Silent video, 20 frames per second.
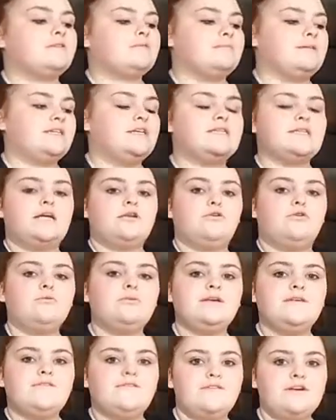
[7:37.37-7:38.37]
because I
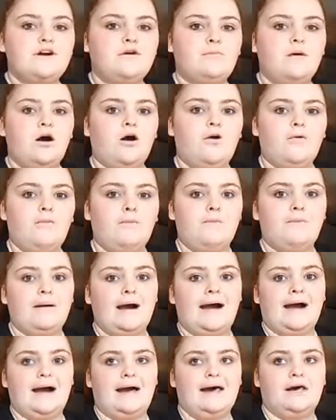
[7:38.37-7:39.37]
normally film on
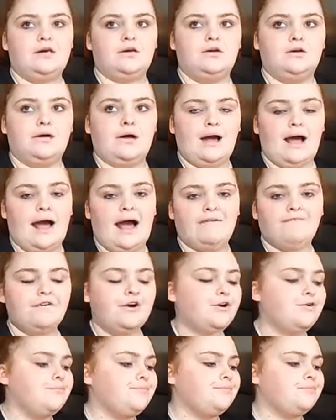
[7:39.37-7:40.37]
my
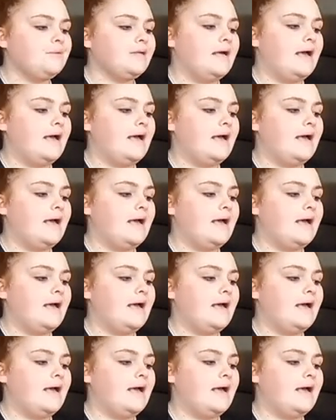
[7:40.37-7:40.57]
iPhone,